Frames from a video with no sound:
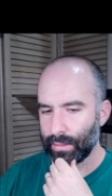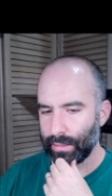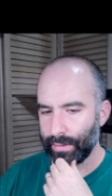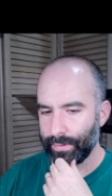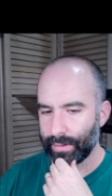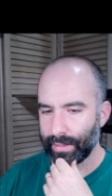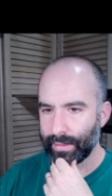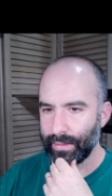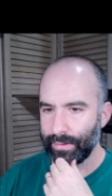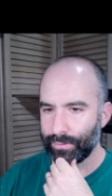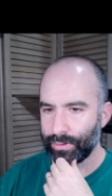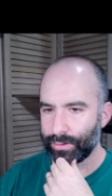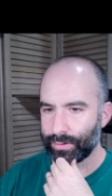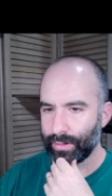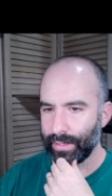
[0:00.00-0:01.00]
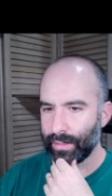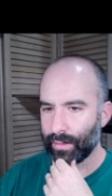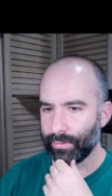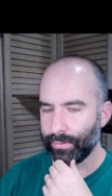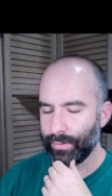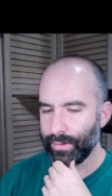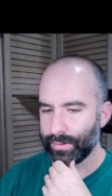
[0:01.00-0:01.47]
And then I can even trade
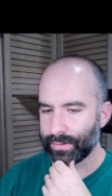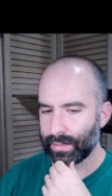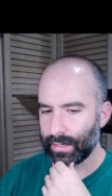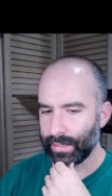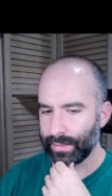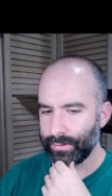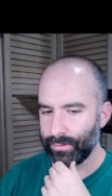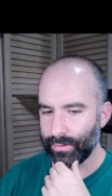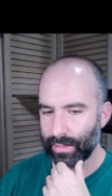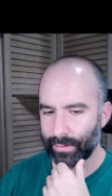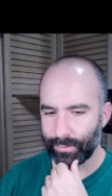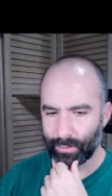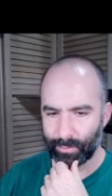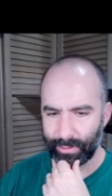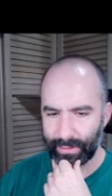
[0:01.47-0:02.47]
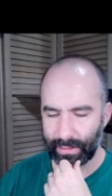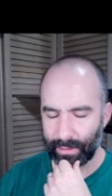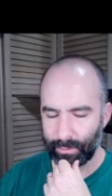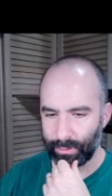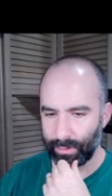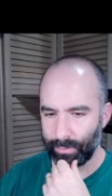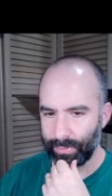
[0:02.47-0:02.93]
off this guy too. Now normally I
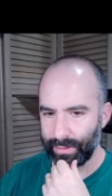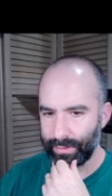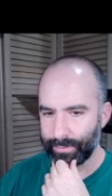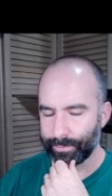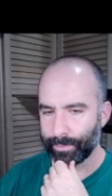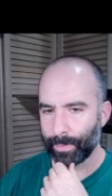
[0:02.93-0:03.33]
wouldn't be